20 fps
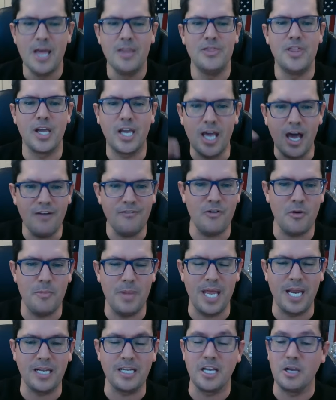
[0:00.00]
The
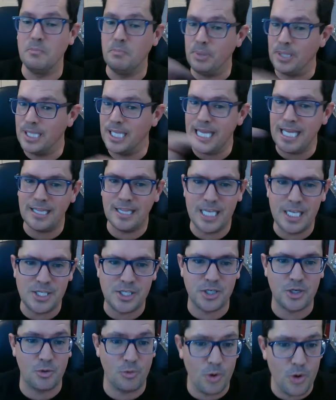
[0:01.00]
government completely
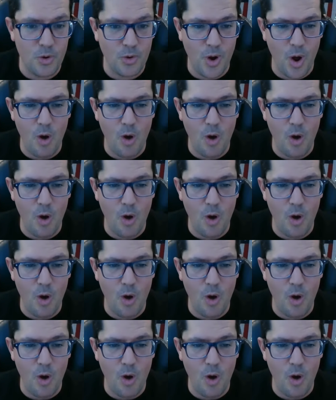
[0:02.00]
screwed